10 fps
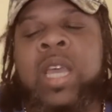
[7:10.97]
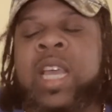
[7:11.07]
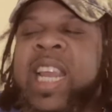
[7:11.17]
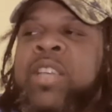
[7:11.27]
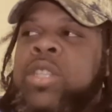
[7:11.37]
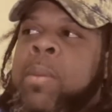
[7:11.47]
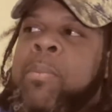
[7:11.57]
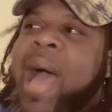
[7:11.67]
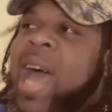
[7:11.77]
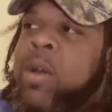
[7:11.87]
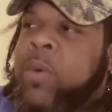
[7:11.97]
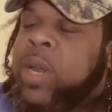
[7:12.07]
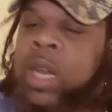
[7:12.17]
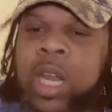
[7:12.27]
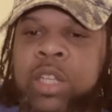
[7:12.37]
Right. They used to
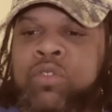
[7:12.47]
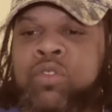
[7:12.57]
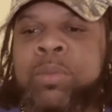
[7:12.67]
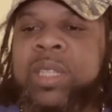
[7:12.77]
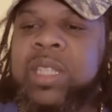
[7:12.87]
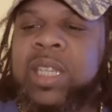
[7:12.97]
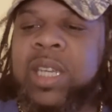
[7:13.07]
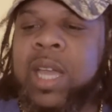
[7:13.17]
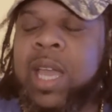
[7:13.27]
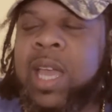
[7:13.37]
battle in the lunchroom and shit.